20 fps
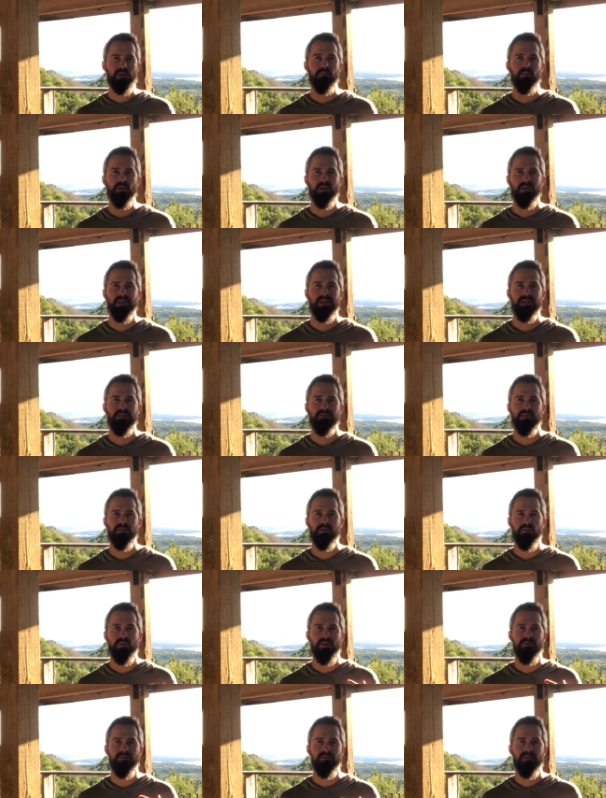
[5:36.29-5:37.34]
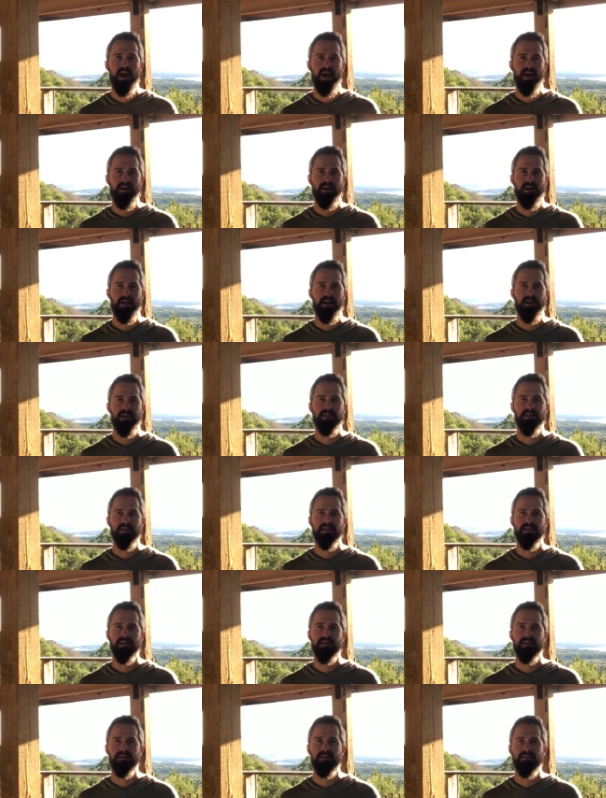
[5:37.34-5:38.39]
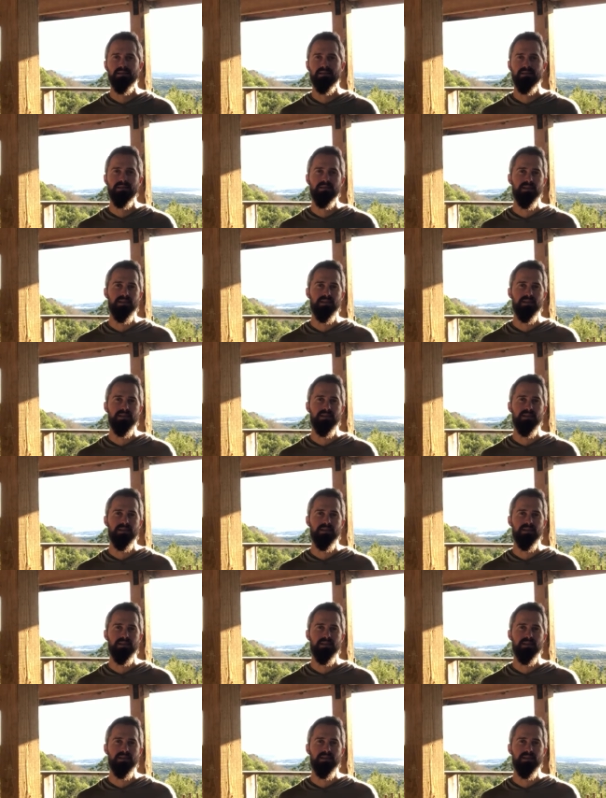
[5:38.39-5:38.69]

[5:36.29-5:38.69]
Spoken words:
to believe that we've got an idea